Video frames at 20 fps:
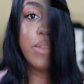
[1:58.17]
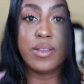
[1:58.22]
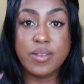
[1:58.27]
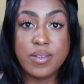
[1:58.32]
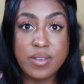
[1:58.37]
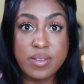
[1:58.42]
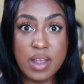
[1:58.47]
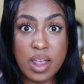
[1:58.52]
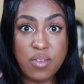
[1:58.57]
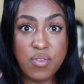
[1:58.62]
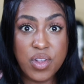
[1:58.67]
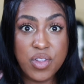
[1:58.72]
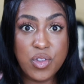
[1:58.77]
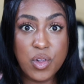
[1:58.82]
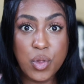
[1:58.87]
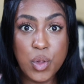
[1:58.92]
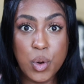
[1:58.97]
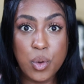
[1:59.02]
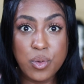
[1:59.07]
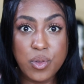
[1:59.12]
To save us
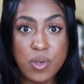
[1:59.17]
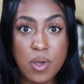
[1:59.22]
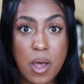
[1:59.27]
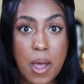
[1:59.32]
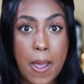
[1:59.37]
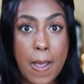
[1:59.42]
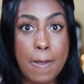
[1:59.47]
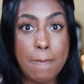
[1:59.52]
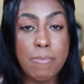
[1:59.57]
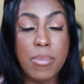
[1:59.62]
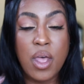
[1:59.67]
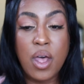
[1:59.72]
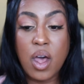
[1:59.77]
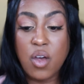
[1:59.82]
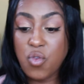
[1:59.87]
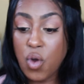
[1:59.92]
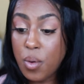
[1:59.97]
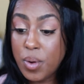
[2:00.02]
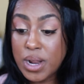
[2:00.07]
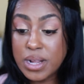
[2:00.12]
a little time,
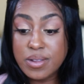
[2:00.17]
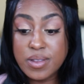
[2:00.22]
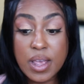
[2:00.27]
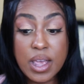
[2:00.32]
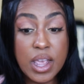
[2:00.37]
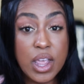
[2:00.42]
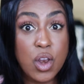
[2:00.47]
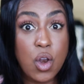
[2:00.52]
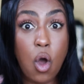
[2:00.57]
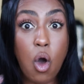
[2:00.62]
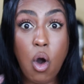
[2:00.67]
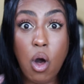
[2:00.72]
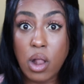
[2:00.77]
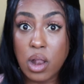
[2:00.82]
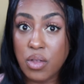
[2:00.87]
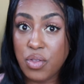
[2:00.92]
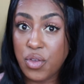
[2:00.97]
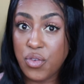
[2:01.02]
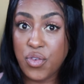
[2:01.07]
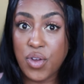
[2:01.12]
I've already taken
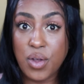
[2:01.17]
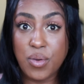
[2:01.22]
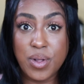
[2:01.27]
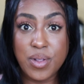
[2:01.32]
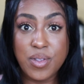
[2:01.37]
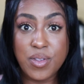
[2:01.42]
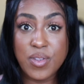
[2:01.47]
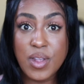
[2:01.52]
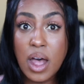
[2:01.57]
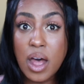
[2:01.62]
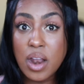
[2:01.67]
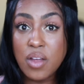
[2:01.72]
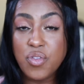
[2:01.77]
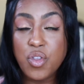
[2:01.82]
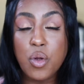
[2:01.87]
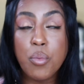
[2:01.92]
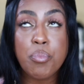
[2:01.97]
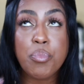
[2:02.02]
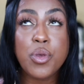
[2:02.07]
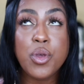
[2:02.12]
all of the fragrances out of
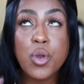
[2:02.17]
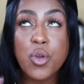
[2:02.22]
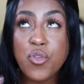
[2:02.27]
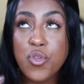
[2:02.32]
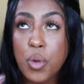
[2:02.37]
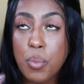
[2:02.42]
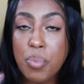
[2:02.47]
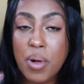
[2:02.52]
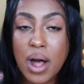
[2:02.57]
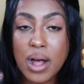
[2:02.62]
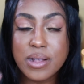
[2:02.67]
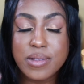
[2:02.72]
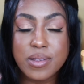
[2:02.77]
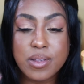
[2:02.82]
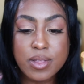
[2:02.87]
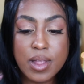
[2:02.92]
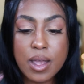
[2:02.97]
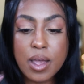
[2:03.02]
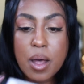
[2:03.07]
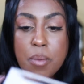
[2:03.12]
their beautiful box
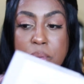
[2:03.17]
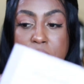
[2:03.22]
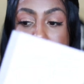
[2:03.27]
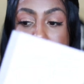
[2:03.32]
that they come